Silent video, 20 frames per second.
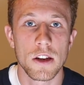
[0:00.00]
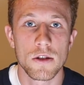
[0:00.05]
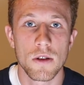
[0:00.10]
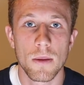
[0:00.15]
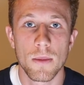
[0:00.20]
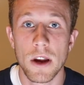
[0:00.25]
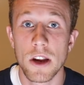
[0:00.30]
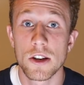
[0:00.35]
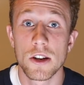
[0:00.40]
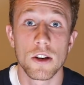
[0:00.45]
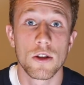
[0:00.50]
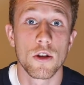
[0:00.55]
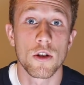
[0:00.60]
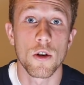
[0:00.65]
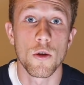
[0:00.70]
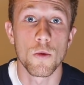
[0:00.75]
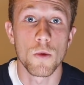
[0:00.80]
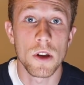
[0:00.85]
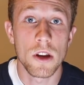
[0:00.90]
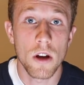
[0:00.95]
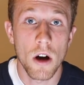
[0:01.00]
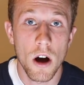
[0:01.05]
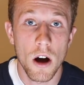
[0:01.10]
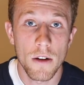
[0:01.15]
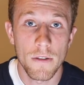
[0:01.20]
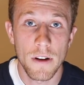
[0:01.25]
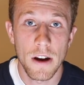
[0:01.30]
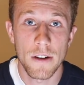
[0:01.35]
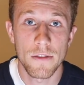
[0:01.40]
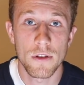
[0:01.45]
So I basically took a week
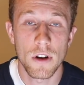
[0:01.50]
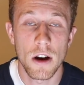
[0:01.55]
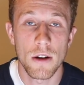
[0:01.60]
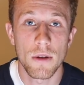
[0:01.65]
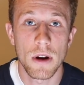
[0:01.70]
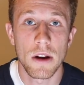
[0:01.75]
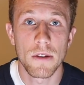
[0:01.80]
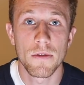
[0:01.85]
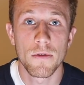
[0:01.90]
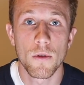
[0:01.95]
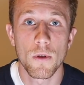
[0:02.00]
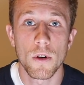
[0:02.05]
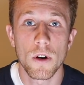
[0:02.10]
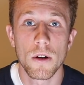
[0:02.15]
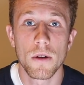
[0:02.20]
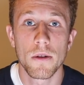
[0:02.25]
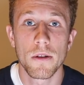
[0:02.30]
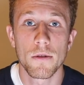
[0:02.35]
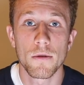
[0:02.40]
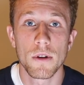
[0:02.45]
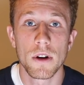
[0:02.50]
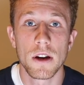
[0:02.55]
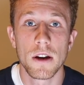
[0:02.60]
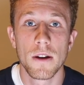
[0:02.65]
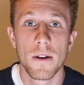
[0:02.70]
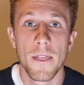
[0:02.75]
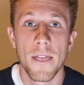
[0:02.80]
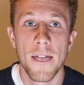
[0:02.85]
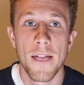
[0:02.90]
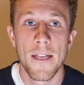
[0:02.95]
off after I ran 4:03.
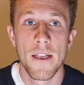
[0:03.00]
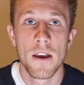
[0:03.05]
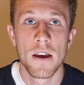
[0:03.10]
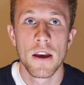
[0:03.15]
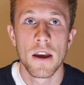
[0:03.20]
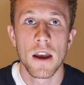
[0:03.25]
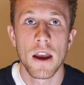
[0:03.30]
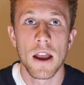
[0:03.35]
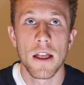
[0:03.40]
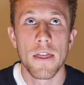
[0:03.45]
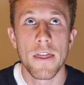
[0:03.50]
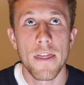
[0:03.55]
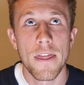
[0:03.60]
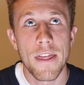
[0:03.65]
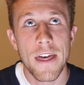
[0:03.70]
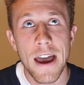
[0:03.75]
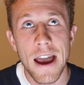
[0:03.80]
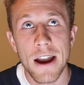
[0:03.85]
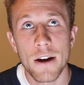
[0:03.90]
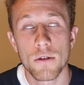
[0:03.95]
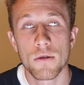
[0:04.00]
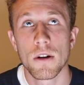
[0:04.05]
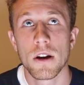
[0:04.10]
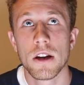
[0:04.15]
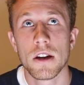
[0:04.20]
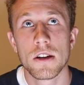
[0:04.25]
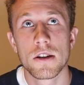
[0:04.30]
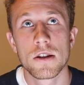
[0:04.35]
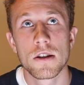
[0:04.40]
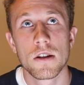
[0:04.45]
And that
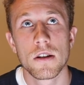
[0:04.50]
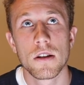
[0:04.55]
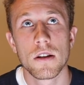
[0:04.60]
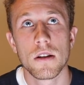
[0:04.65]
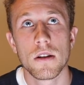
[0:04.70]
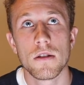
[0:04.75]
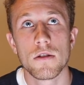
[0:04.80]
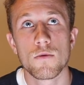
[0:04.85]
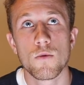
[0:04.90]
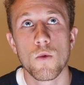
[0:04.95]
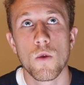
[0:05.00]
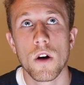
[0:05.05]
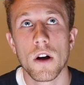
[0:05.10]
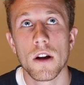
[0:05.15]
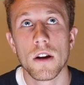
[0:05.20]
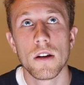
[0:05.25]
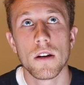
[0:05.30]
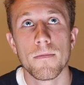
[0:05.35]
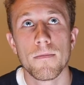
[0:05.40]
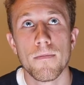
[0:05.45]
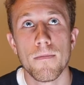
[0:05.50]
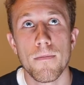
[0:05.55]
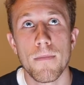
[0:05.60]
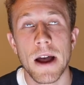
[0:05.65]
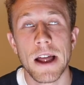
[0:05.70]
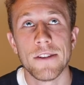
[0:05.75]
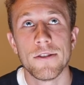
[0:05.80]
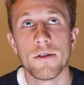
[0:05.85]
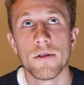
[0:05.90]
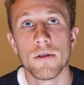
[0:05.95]
race is what
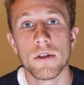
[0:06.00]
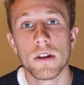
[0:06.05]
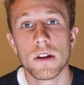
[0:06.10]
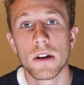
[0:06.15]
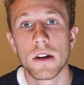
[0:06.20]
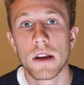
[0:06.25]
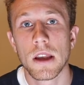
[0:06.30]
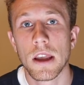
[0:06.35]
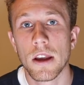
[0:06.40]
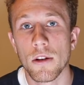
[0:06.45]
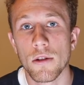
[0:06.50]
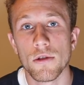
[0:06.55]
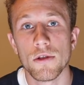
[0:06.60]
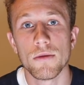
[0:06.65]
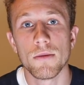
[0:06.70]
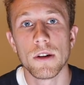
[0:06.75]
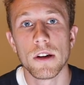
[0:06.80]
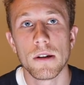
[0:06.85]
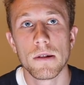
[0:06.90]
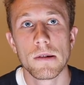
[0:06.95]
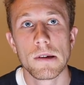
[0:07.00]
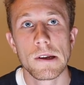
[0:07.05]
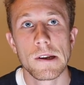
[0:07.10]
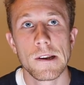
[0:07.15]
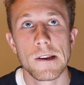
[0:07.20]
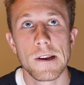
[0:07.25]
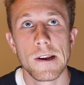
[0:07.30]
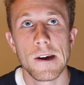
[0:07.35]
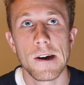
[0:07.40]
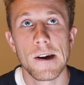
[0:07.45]
mentally killed me.
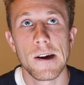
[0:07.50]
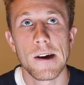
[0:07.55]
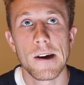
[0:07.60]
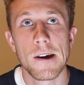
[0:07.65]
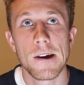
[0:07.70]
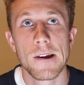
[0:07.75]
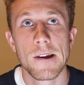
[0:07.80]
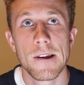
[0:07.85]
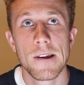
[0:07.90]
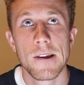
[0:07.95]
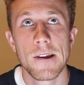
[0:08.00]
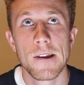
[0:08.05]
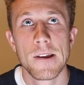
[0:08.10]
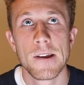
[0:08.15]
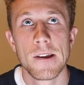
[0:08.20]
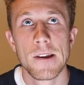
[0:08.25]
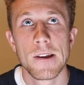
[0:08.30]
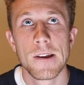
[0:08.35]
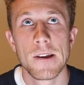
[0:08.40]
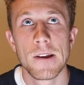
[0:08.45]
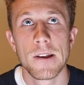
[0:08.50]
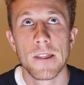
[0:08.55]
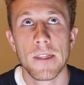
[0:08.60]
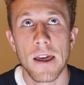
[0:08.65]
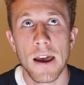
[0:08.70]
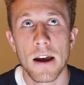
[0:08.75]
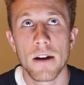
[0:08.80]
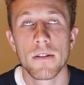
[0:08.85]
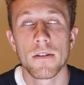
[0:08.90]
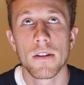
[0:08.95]

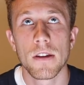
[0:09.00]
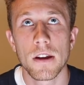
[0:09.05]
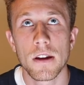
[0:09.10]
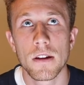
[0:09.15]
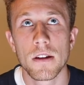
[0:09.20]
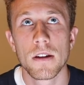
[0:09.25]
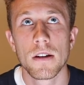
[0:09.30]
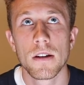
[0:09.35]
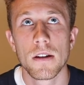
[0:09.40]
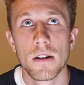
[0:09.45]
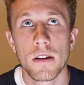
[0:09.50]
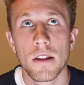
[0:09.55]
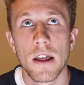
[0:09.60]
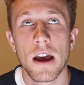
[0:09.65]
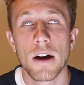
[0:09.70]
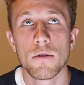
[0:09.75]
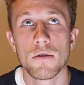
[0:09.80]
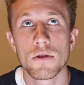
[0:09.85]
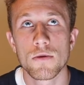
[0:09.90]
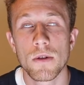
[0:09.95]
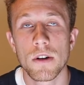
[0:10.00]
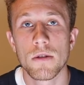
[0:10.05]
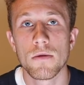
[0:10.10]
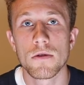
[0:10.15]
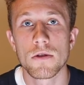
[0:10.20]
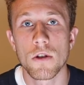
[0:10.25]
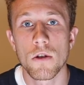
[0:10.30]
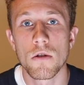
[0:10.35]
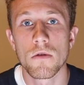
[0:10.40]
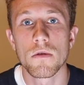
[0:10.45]
That was when it
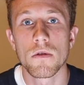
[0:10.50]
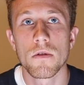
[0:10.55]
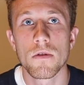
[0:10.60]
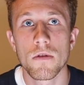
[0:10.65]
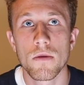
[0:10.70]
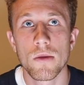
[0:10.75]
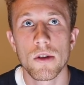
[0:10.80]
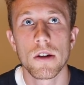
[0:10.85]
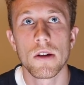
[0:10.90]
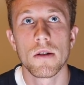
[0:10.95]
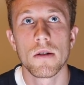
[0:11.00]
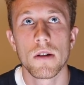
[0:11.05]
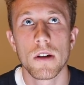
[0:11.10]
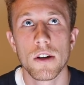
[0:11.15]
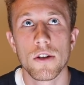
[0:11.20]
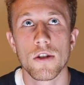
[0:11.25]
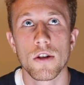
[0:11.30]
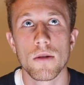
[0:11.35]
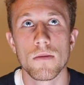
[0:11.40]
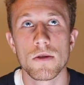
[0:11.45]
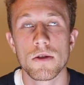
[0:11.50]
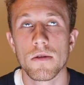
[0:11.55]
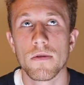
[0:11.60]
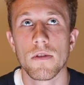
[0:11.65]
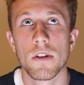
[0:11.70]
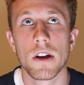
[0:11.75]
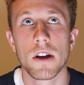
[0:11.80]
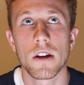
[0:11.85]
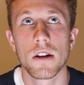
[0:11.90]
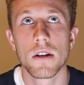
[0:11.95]
was over for me in terms of
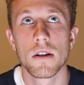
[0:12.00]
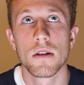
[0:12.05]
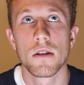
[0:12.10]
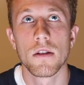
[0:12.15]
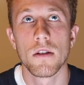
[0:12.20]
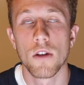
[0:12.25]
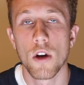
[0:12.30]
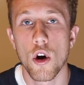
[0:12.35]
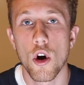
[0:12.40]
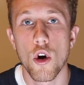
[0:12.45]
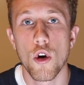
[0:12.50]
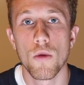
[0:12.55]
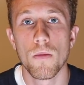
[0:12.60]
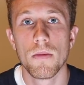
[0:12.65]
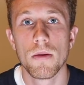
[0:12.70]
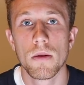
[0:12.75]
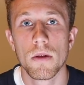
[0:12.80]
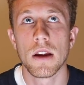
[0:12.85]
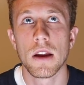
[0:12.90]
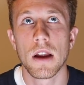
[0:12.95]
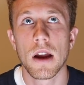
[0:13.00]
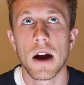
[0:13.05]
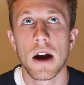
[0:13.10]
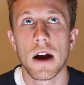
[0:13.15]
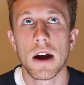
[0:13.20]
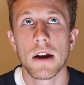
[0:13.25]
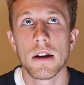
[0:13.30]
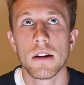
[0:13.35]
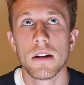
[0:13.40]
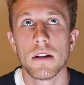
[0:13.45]
like the hope.
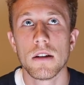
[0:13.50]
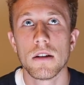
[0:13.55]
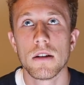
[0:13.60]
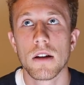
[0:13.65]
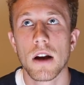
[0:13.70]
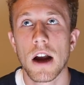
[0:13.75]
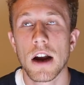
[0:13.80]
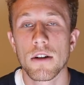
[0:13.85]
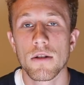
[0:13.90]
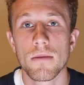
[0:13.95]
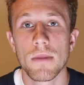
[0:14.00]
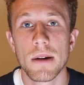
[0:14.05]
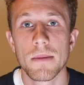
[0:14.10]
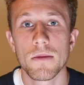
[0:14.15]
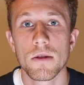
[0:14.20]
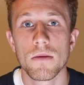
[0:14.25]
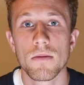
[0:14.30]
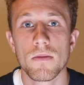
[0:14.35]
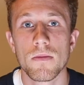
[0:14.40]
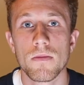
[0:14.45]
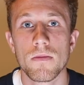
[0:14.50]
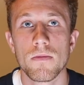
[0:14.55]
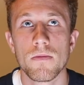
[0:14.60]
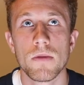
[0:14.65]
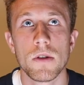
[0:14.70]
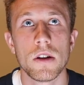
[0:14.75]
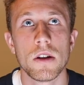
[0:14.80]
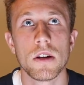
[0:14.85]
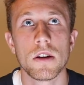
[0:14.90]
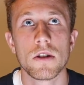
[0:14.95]
I remember
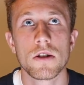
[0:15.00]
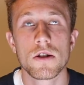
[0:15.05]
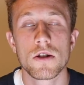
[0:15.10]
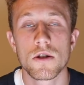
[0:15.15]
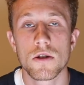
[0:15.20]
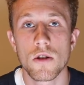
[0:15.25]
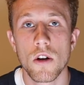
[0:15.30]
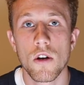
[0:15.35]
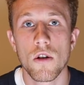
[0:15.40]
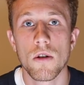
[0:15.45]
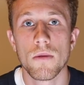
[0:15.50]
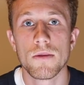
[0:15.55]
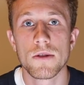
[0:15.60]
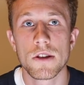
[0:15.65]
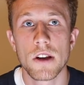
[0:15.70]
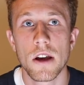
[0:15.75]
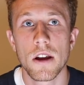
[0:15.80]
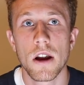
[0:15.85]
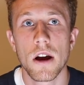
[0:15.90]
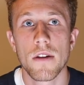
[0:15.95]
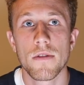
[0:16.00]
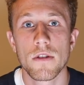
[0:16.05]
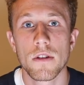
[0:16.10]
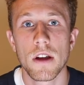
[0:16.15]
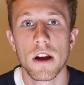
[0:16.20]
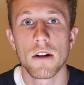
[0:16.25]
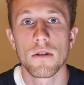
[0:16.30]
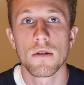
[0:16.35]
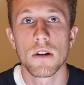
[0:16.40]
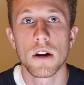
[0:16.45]
being so upset after
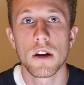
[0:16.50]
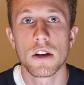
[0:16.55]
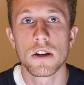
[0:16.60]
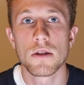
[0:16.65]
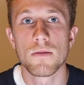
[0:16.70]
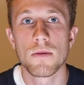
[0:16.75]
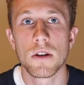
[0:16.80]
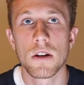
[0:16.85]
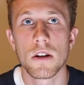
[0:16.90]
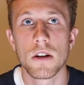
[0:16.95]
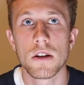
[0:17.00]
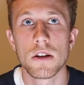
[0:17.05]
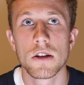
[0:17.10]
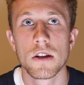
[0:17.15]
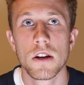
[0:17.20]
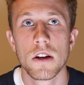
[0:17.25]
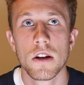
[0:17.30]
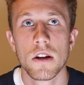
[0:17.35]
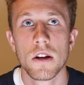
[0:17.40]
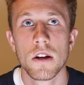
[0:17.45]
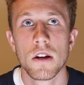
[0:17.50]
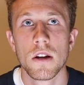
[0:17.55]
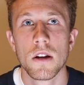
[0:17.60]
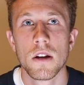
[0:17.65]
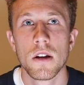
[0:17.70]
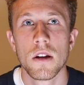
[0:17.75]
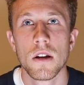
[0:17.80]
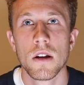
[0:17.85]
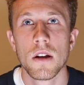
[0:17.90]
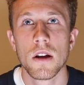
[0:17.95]
that race because,
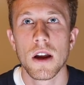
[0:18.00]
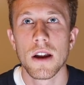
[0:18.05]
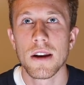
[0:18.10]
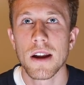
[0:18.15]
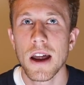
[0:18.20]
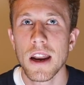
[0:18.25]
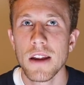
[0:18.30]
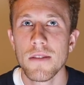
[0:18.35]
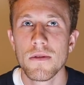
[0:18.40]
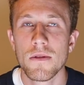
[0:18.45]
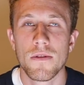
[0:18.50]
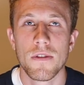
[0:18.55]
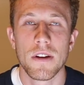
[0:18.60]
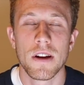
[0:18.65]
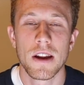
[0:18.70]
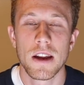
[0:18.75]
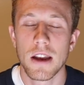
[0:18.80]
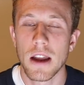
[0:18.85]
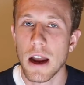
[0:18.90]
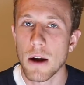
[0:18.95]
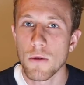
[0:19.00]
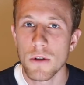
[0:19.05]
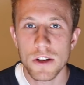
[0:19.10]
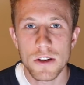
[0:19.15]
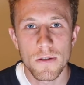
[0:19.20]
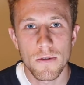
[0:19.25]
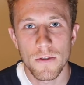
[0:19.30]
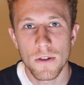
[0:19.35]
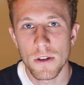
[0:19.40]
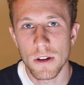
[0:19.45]
and not even, I
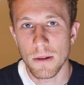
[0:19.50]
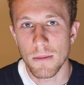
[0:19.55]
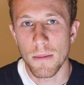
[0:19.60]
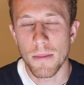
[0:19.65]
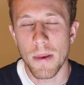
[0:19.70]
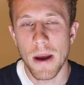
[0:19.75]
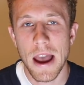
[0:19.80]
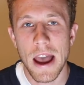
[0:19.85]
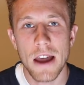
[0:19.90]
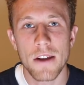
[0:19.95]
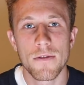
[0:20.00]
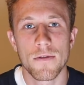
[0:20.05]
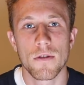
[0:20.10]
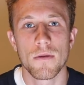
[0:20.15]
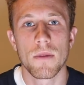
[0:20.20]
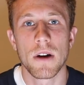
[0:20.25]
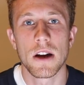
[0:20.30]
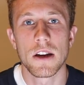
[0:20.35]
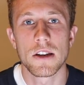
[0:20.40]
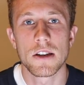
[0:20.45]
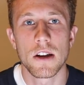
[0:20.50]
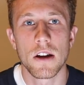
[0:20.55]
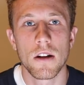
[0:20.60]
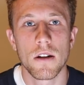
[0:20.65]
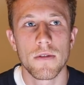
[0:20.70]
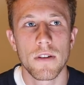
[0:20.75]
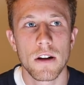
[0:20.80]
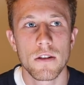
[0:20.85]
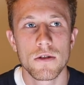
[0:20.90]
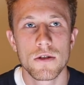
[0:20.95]
wasn't feeling bad for
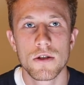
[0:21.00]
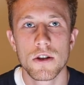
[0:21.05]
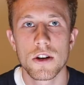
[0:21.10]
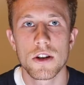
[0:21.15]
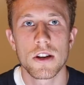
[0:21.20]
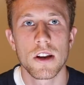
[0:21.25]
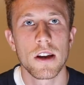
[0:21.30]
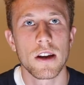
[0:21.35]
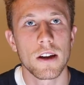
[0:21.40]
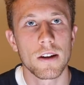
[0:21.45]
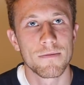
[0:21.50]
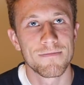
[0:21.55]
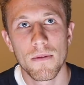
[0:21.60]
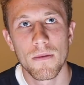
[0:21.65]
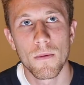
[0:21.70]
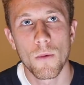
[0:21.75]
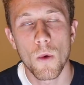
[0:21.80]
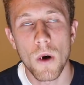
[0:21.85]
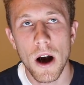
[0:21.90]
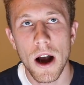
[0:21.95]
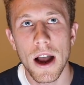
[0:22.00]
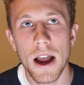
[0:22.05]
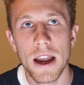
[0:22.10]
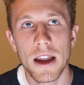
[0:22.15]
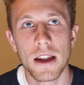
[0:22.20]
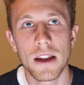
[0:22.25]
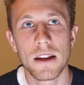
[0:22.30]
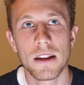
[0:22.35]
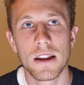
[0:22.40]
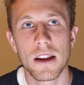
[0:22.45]
myself. I was just like,
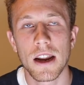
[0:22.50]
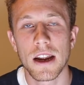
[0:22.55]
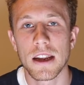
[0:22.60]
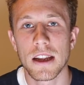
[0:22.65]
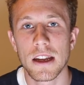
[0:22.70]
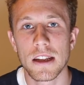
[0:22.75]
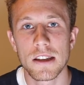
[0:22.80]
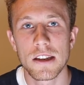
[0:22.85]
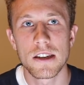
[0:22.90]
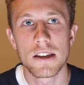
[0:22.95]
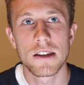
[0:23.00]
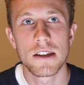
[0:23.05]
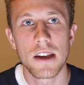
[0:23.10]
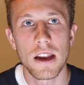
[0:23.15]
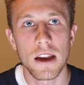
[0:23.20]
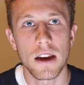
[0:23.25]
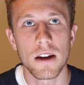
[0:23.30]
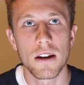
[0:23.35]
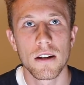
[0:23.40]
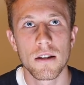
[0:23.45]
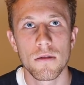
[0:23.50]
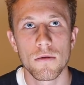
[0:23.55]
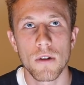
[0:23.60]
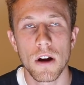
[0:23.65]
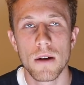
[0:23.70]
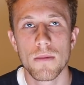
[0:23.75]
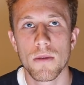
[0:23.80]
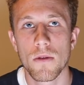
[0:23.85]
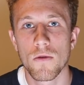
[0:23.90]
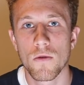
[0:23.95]
why did I get sick
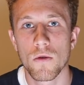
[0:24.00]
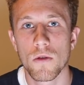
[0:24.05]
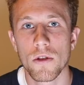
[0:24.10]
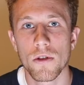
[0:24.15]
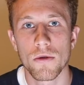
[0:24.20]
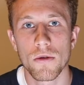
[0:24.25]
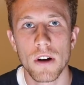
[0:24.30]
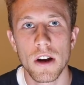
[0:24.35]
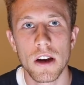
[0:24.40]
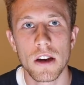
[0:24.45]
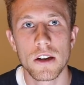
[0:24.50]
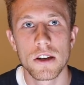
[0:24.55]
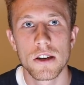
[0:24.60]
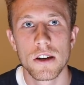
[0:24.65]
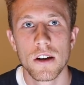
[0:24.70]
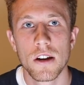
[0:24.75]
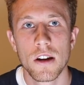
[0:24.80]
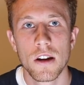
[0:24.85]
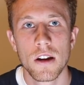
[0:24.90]
right before the race?